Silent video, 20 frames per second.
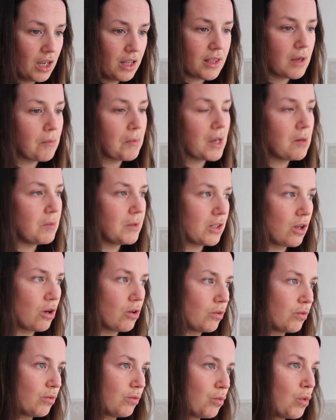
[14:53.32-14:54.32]
babies
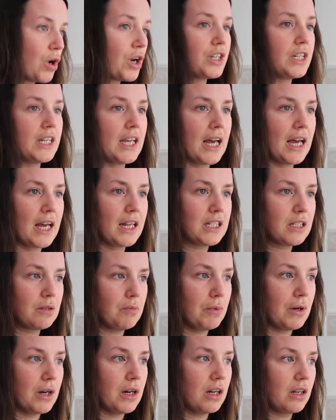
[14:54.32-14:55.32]
aren't one yet,
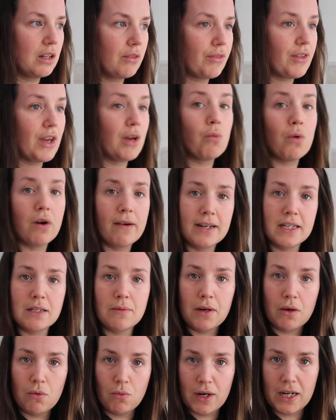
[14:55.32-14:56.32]
but they're worried
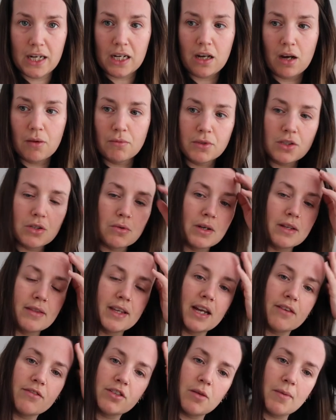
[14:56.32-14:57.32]
about when it comes to it and
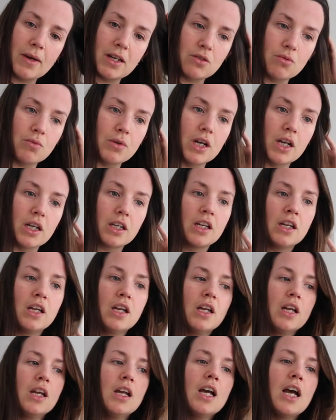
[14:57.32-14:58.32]
they have to go back to work.
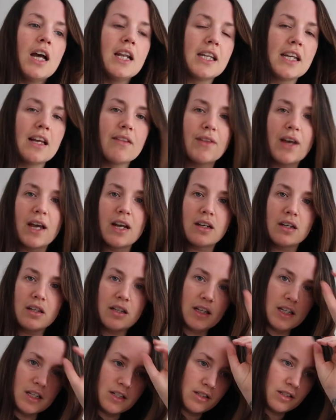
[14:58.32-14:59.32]
And again, that
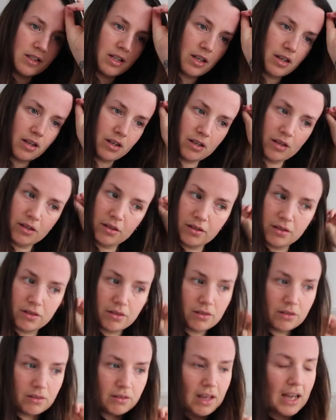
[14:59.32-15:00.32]
is
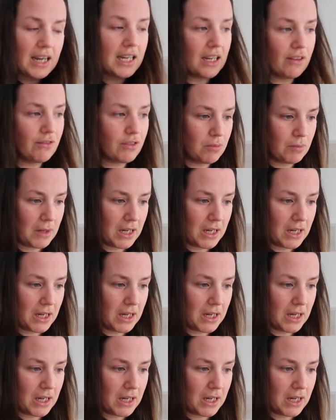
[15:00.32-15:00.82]
that gives